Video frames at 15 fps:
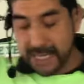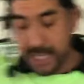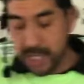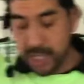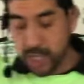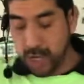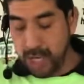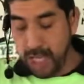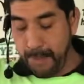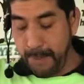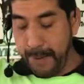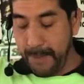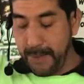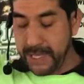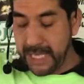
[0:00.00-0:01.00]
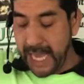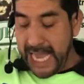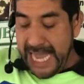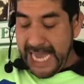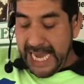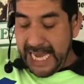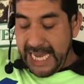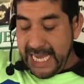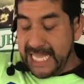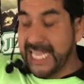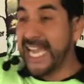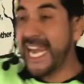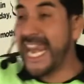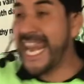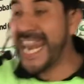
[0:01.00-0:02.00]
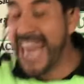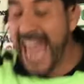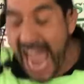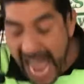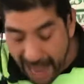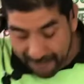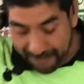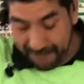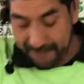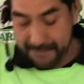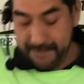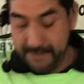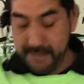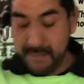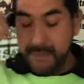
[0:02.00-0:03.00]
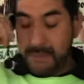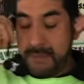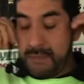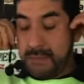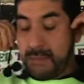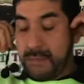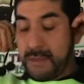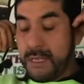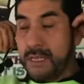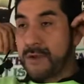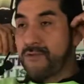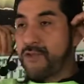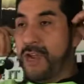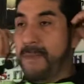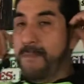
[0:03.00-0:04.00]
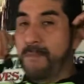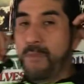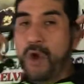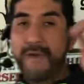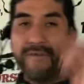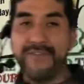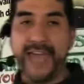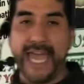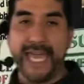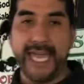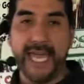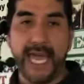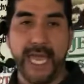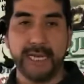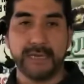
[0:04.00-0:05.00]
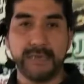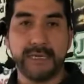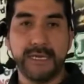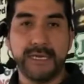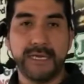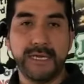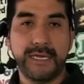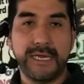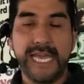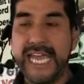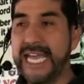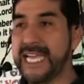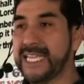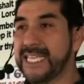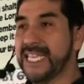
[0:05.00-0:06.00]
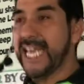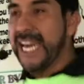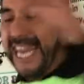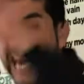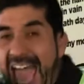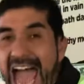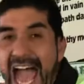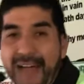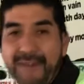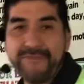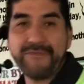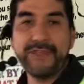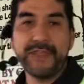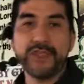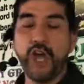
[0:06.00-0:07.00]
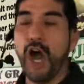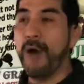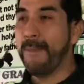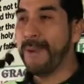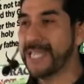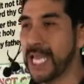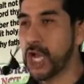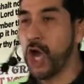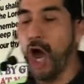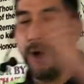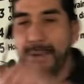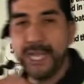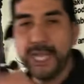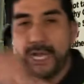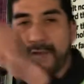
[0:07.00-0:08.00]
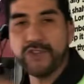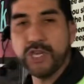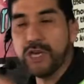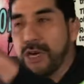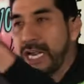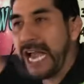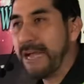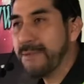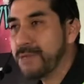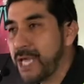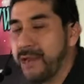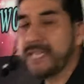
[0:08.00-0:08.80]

destroy the people. He said, it's enough. Remove thy hand. It's enough no, but the governor of New York comes out